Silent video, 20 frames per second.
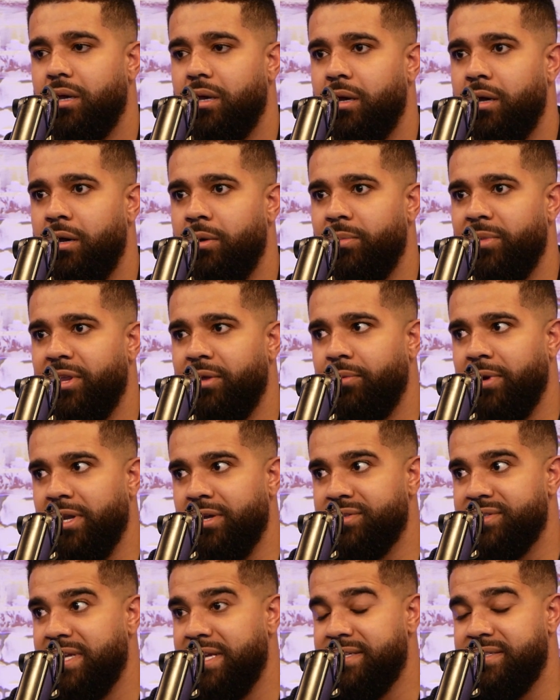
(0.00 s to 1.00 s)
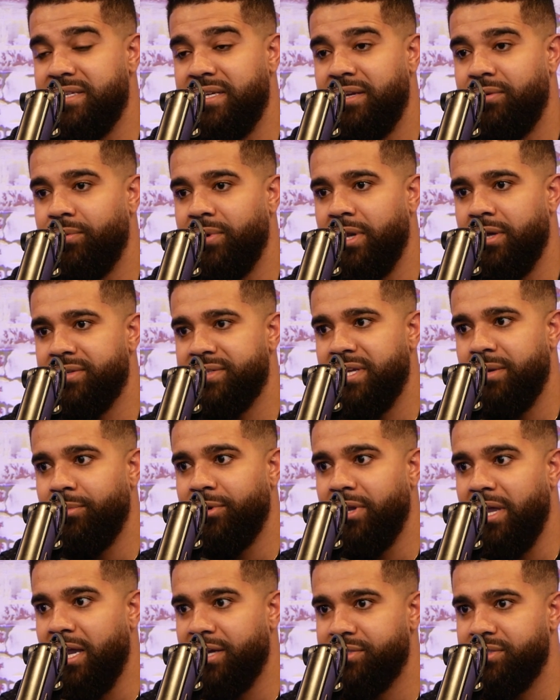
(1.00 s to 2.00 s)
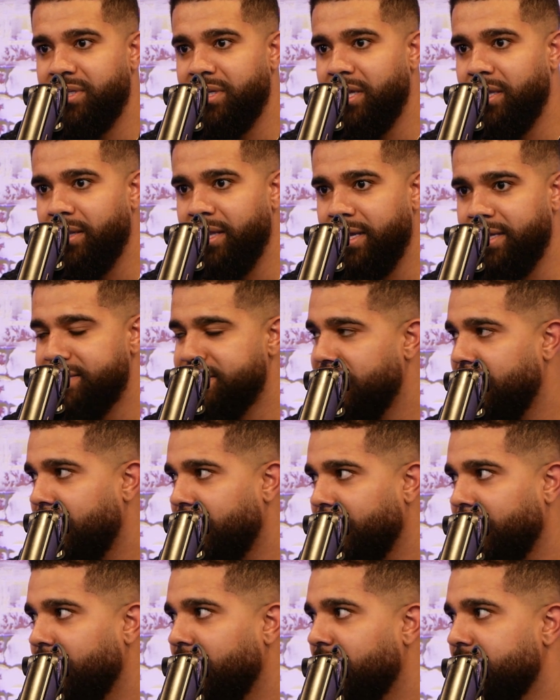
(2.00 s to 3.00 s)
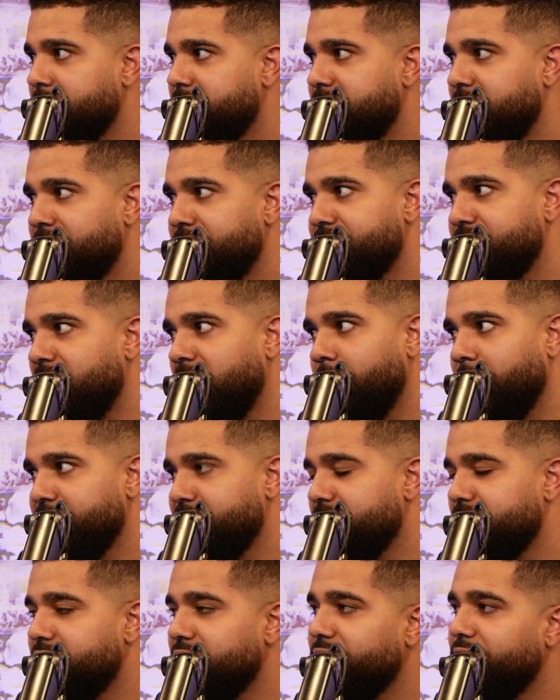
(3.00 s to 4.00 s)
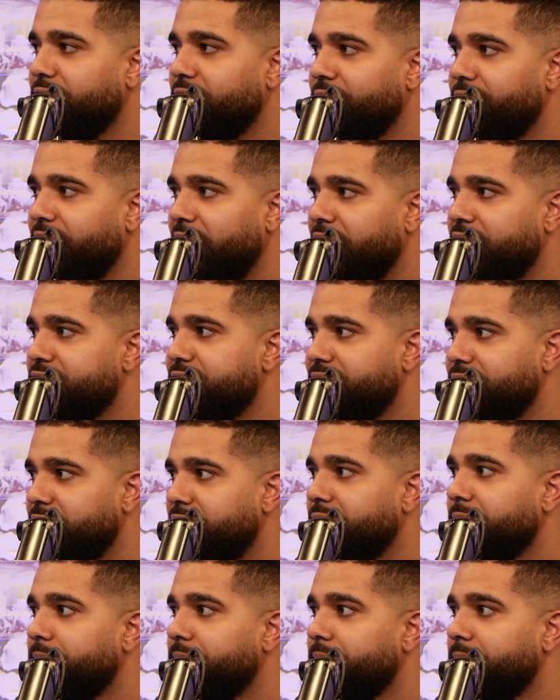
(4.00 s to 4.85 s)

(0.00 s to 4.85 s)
And then when I was 18, when I was able to actually get like a 1099 sales job, I just took full advantage of it.